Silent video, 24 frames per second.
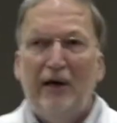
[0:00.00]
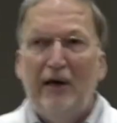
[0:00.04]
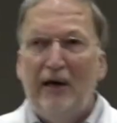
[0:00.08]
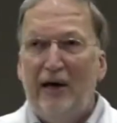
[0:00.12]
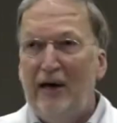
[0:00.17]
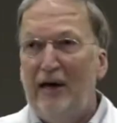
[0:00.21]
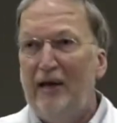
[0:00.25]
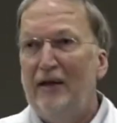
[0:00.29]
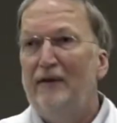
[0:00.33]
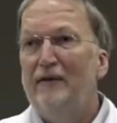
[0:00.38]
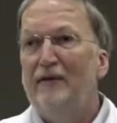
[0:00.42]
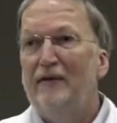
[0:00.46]

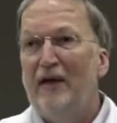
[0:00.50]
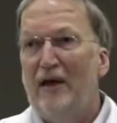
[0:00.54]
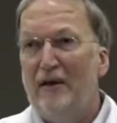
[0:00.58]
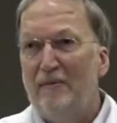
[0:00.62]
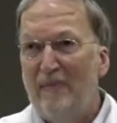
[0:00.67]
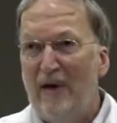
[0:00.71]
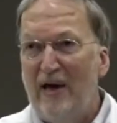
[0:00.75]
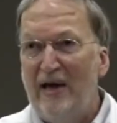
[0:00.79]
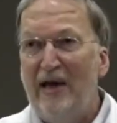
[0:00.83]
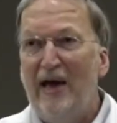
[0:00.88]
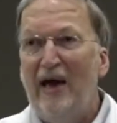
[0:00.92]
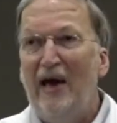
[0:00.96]
and they
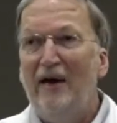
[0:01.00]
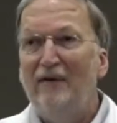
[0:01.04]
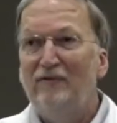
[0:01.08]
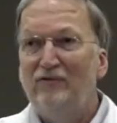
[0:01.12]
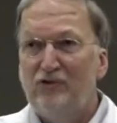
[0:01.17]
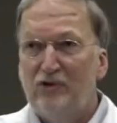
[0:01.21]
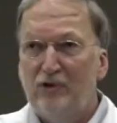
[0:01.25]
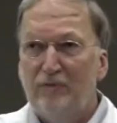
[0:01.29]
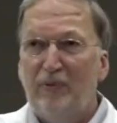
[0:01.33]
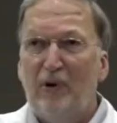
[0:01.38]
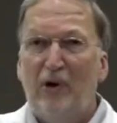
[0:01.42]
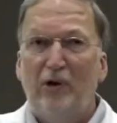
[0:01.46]
may
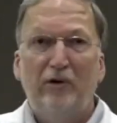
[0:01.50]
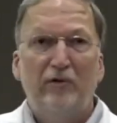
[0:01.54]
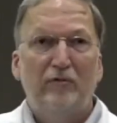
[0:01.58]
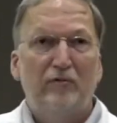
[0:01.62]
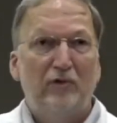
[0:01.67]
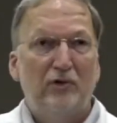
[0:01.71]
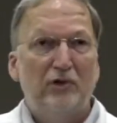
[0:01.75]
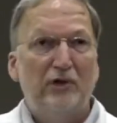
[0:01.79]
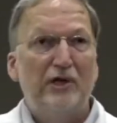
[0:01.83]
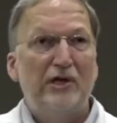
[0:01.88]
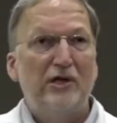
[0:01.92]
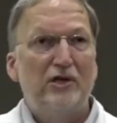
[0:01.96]
have troponin
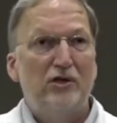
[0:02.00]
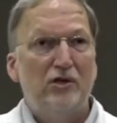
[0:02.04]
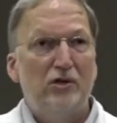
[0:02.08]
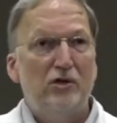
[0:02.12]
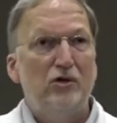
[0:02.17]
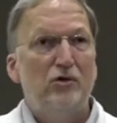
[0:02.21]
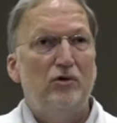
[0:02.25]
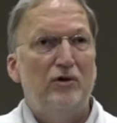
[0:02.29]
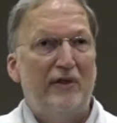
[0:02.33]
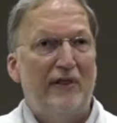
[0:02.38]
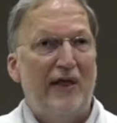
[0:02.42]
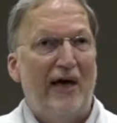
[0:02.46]
release
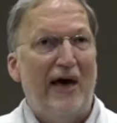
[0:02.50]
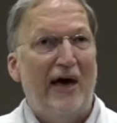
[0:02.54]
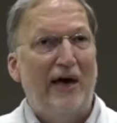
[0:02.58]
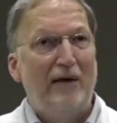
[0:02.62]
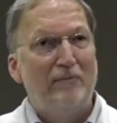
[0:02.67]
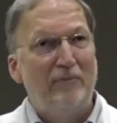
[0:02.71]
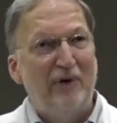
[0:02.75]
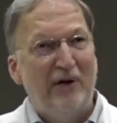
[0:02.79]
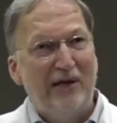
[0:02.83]
due to that.